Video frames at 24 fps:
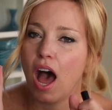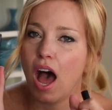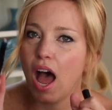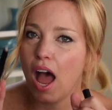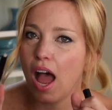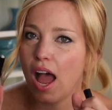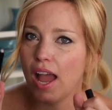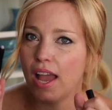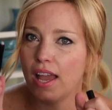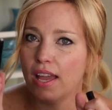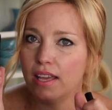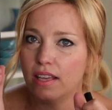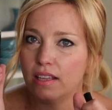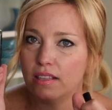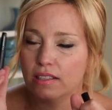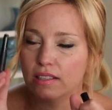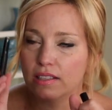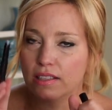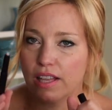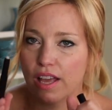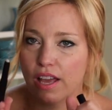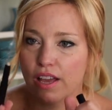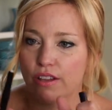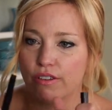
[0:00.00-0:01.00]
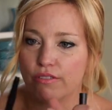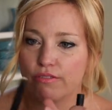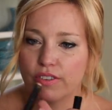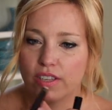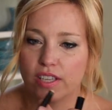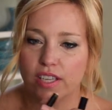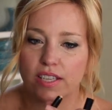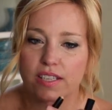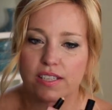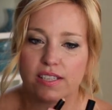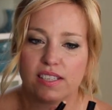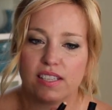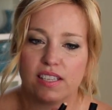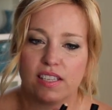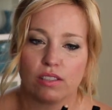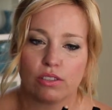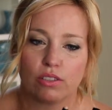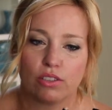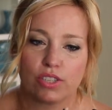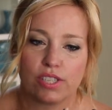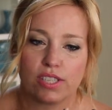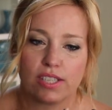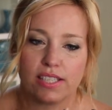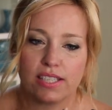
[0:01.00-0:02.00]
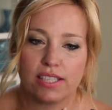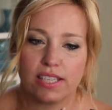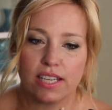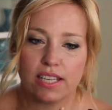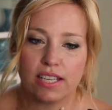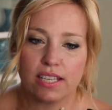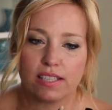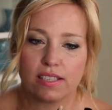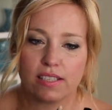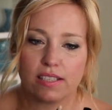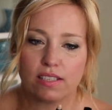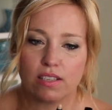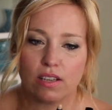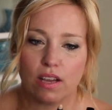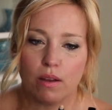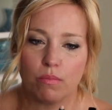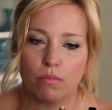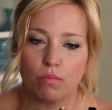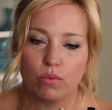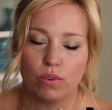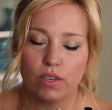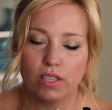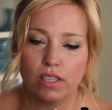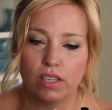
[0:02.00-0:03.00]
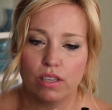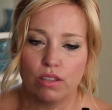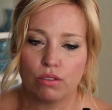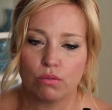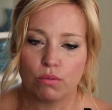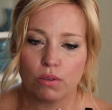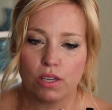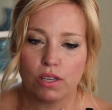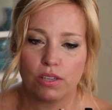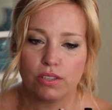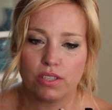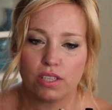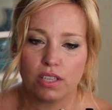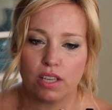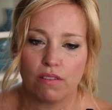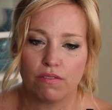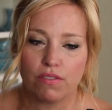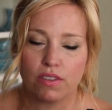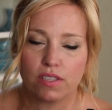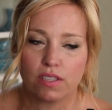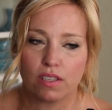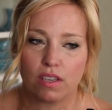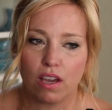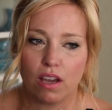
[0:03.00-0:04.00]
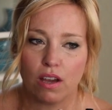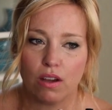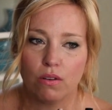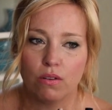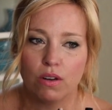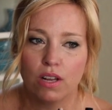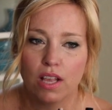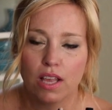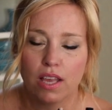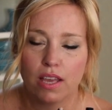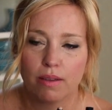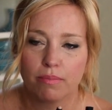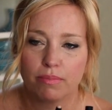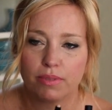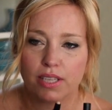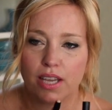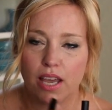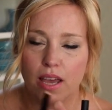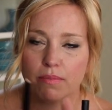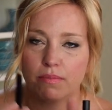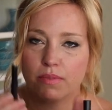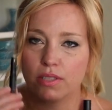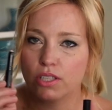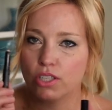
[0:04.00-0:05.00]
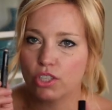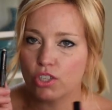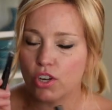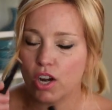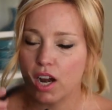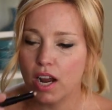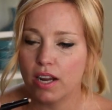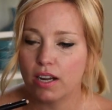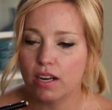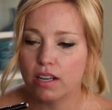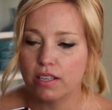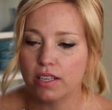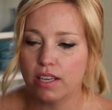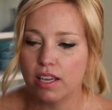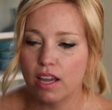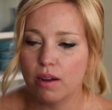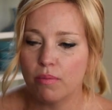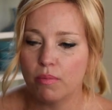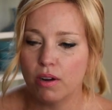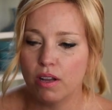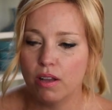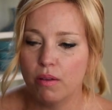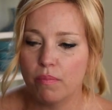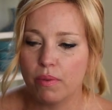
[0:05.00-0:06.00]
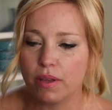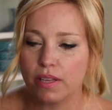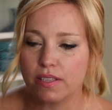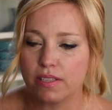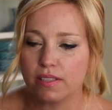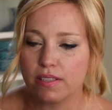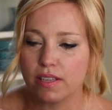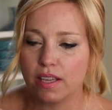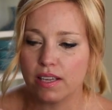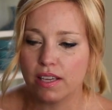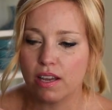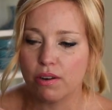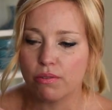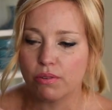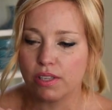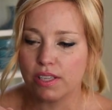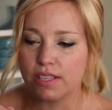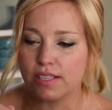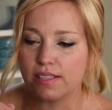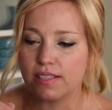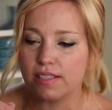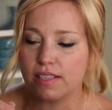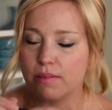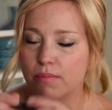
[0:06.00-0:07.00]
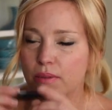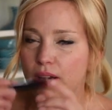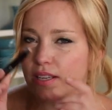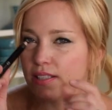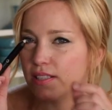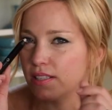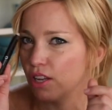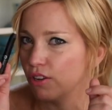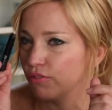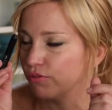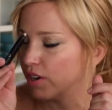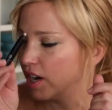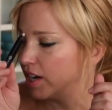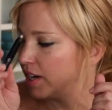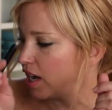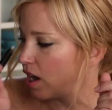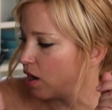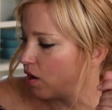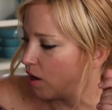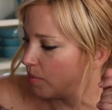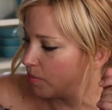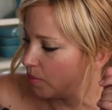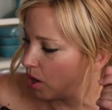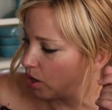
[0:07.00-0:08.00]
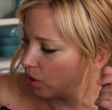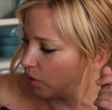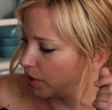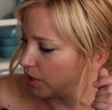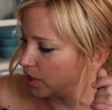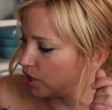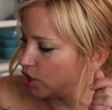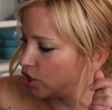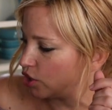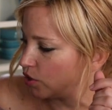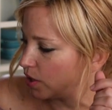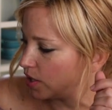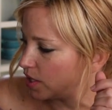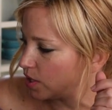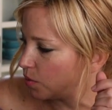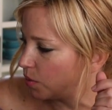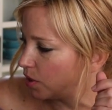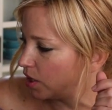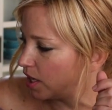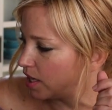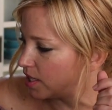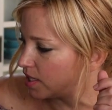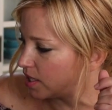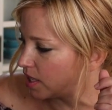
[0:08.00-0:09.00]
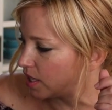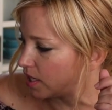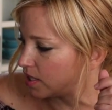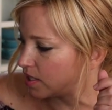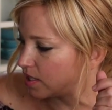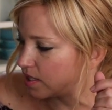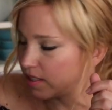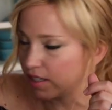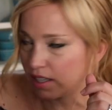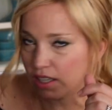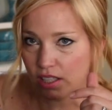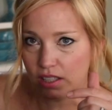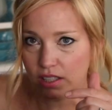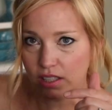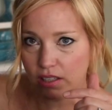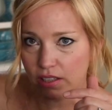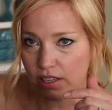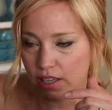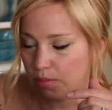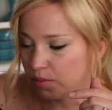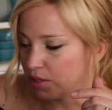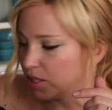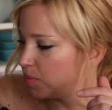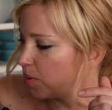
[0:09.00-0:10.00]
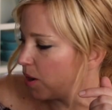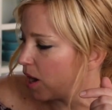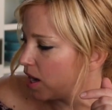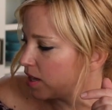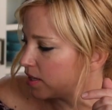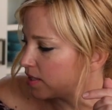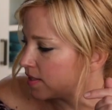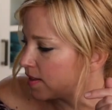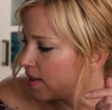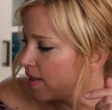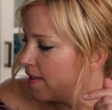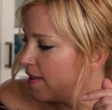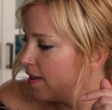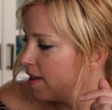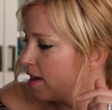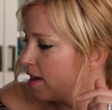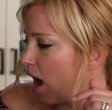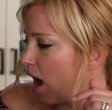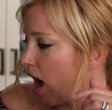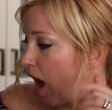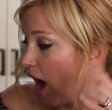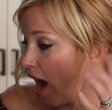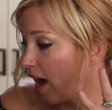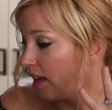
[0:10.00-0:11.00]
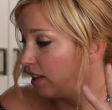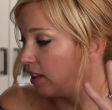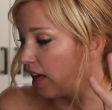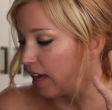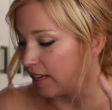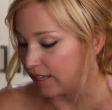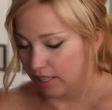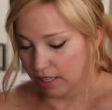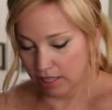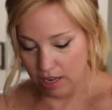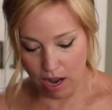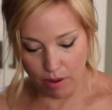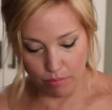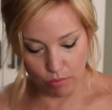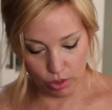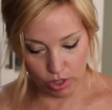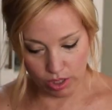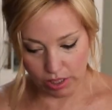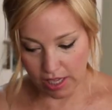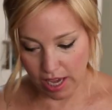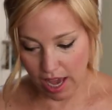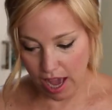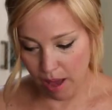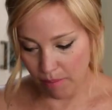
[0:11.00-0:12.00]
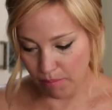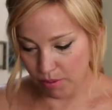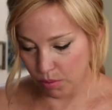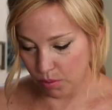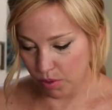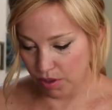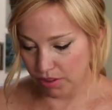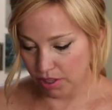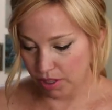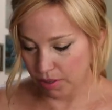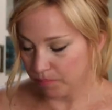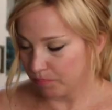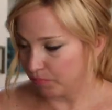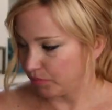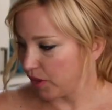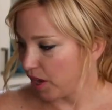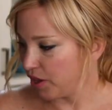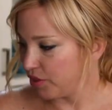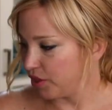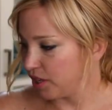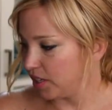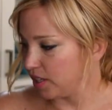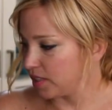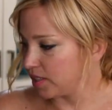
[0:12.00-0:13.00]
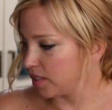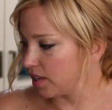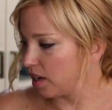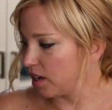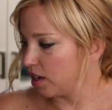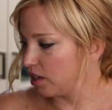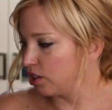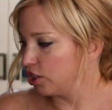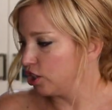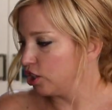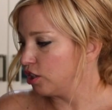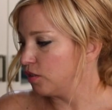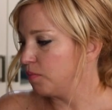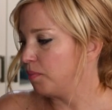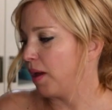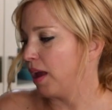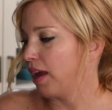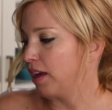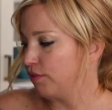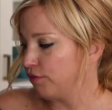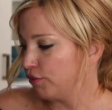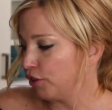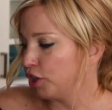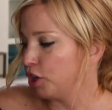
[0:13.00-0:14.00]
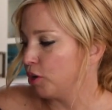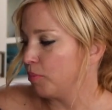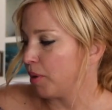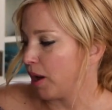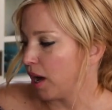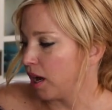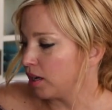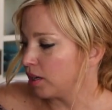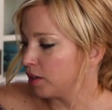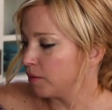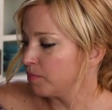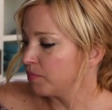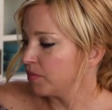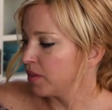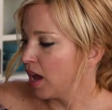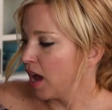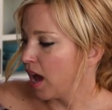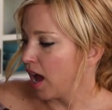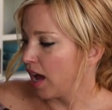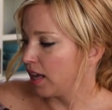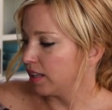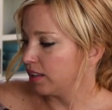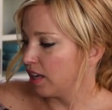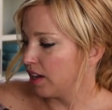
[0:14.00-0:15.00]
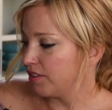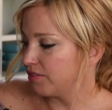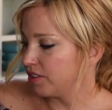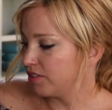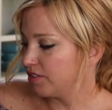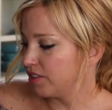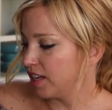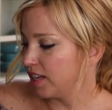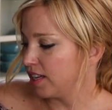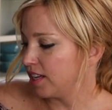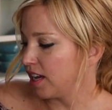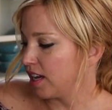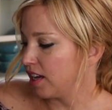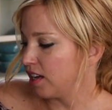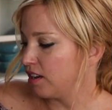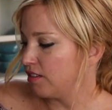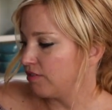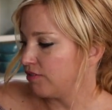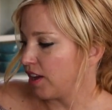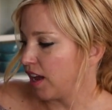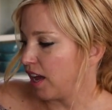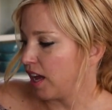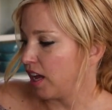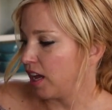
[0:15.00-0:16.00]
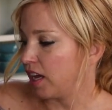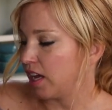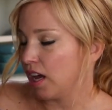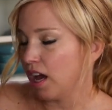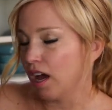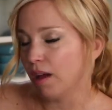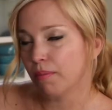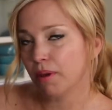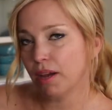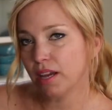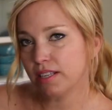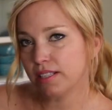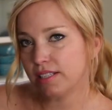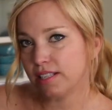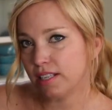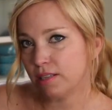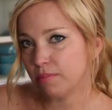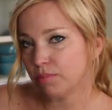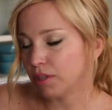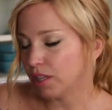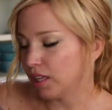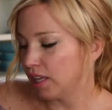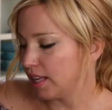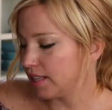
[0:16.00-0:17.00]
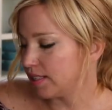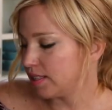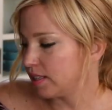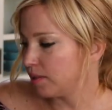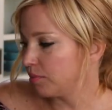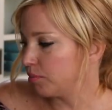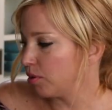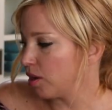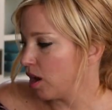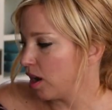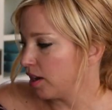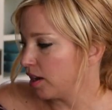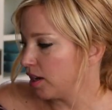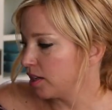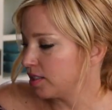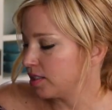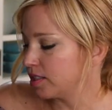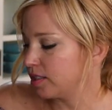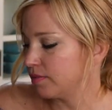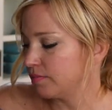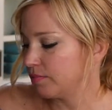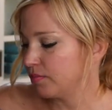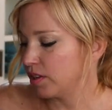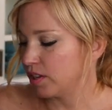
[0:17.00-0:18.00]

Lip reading: I love concealer sticks, so I'm really thrilled to give this a go. Tempted to try it on camera, but since I can't really see myself right now, I'm not going to do it. So what do you guys think? Is this a good little Ipsy box? I like it. I'm really happy with it. I think it's a good bang for your buck. I love that they gave a deep cleansing product.